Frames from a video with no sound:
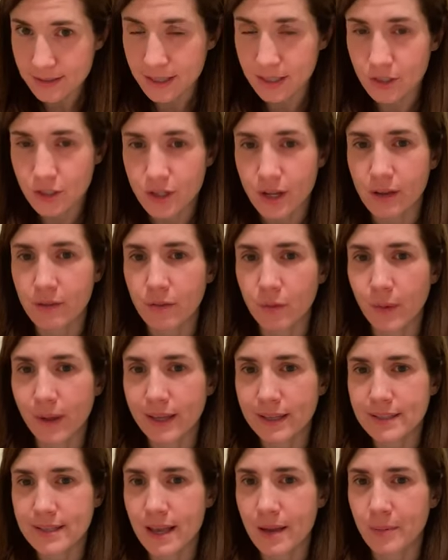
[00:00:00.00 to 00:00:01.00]
that jeff
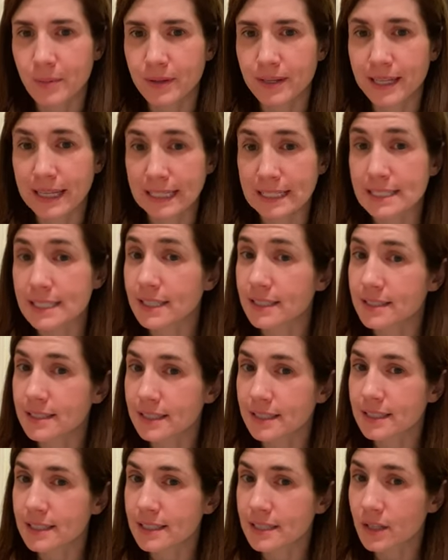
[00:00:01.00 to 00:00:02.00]
wakes up in
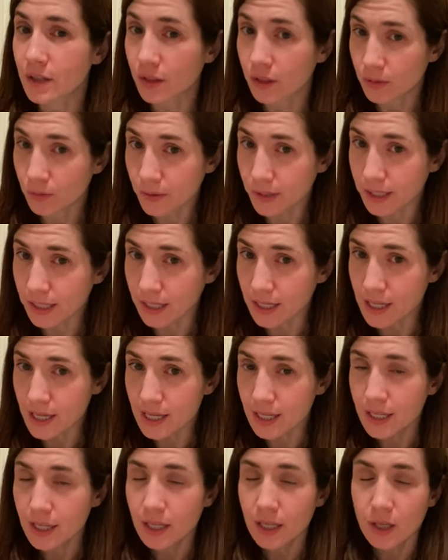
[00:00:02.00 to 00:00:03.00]
1963
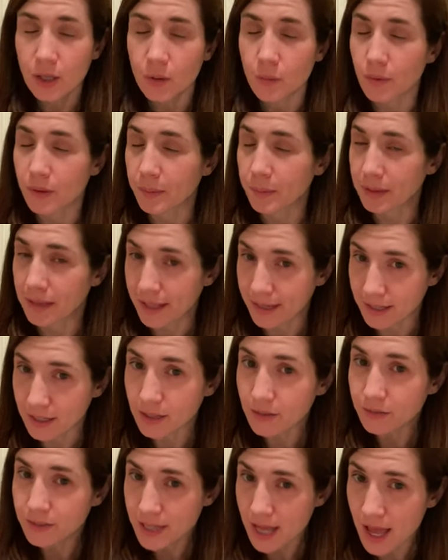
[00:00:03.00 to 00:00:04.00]
with plenty
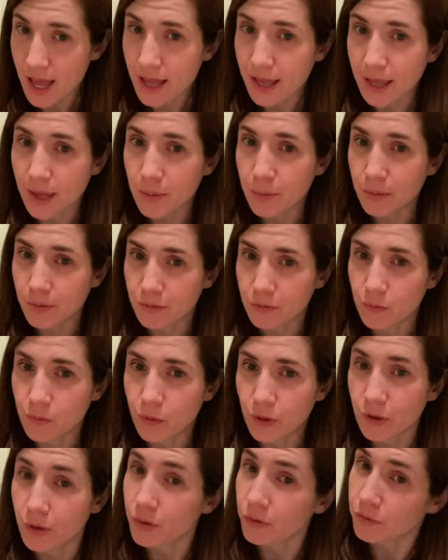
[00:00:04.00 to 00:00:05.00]
of time
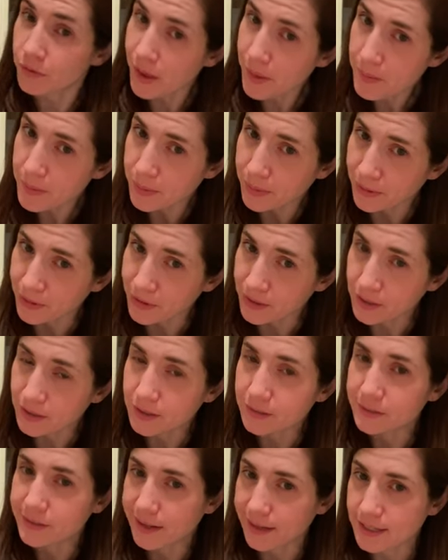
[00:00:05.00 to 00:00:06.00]
before November
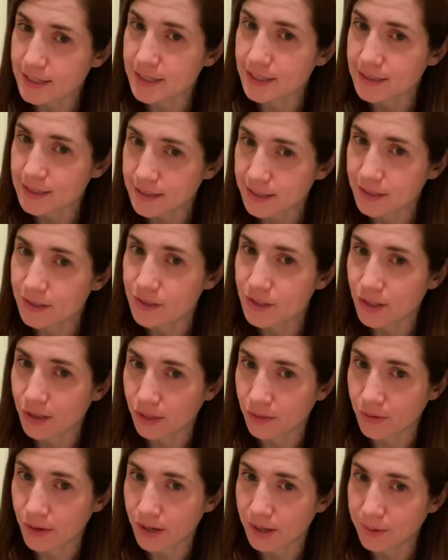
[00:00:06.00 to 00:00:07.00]
of
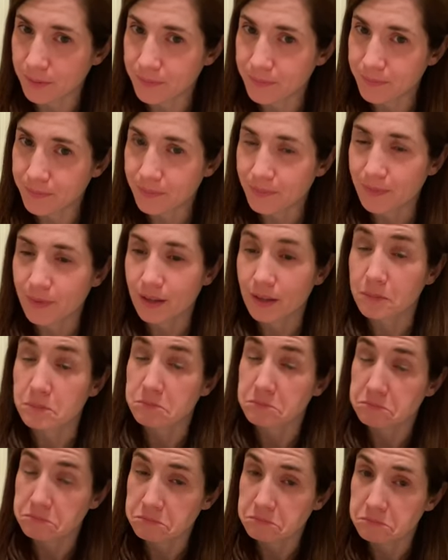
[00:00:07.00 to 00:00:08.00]
1963.
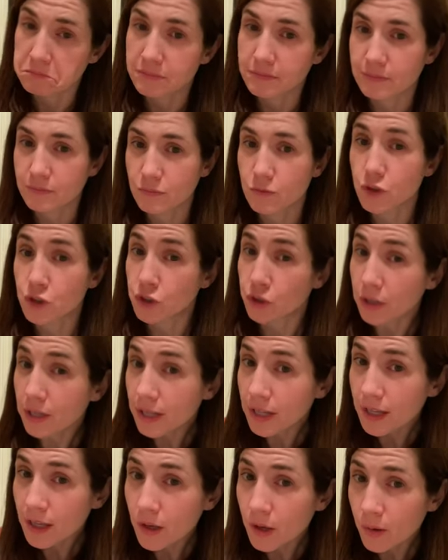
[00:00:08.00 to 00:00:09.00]
Should
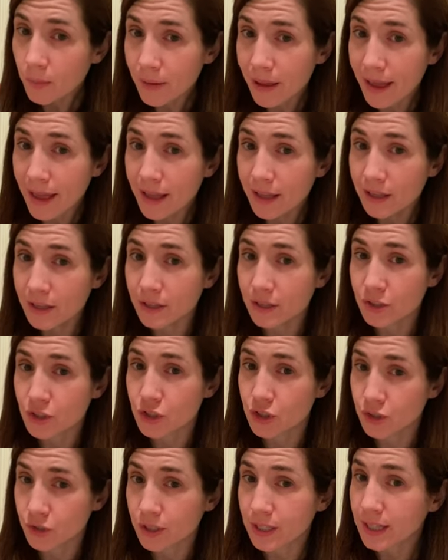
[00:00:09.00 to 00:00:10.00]
he go back?
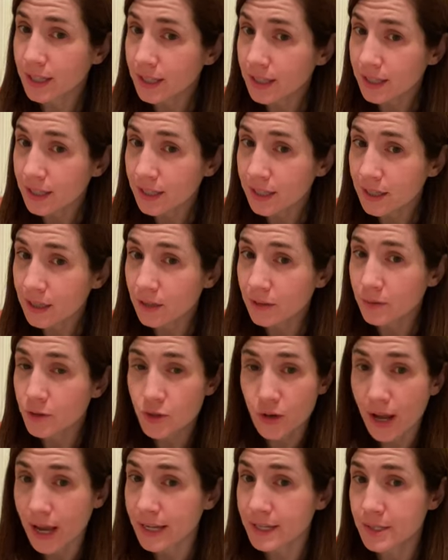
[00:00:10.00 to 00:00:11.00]
Should he
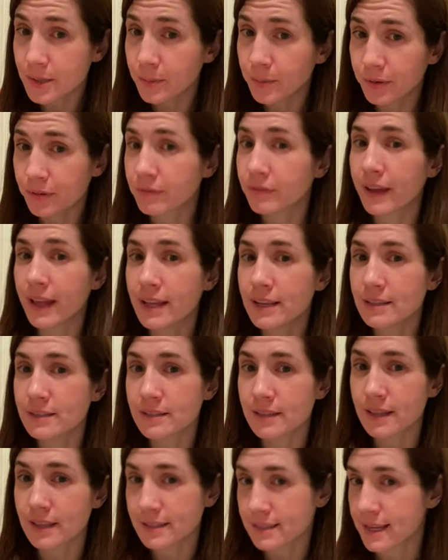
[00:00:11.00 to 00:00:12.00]
try to
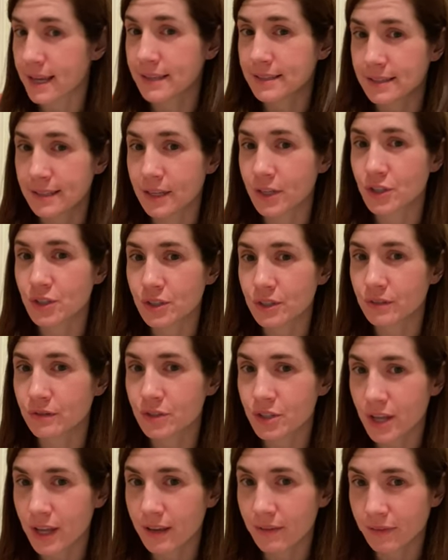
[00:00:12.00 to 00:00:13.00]
prevent the assassination of
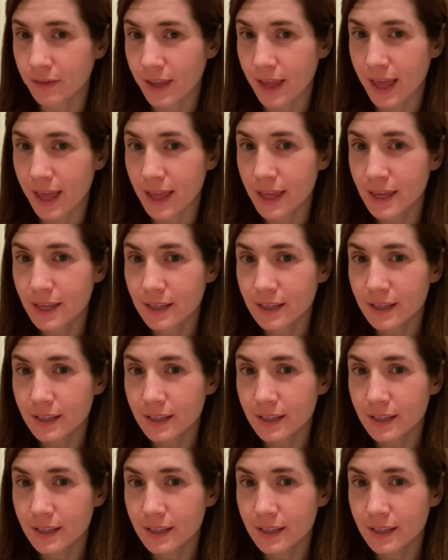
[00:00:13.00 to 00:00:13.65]
JFK?